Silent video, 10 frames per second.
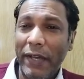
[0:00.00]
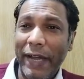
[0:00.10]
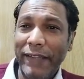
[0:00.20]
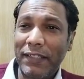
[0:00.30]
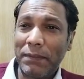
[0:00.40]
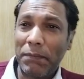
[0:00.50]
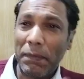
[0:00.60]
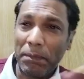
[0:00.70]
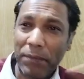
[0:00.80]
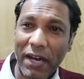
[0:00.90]
It just
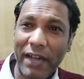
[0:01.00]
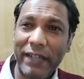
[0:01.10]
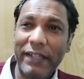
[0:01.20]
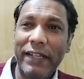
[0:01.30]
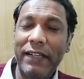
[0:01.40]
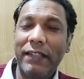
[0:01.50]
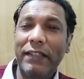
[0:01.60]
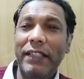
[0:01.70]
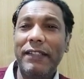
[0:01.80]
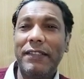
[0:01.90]

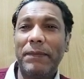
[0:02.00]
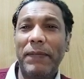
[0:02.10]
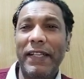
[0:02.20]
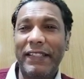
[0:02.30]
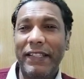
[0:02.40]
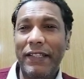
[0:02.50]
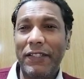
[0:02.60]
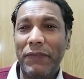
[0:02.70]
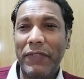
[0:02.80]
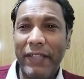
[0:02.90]
bombarded these
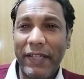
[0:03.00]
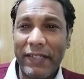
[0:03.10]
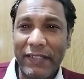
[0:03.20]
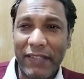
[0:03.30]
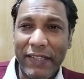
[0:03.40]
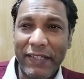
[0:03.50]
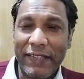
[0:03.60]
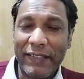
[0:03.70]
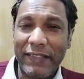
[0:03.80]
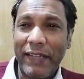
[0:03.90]
places with
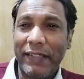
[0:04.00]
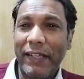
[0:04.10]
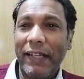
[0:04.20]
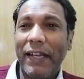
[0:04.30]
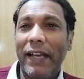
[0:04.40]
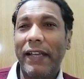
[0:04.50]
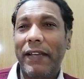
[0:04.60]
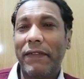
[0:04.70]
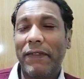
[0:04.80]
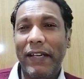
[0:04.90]
airstrikes, and
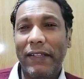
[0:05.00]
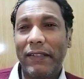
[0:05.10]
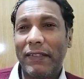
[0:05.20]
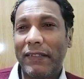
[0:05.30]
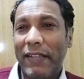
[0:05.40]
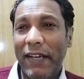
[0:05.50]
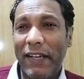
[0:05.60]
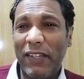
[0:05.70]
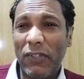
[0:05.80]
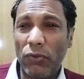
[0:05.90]
Tigray fighters
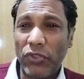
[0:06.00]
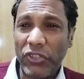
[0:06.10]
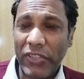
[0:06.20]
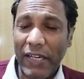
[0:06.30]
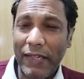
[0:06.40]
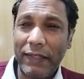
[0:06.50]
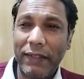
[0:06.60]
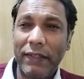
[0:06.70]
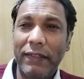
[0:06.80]
had no shelter.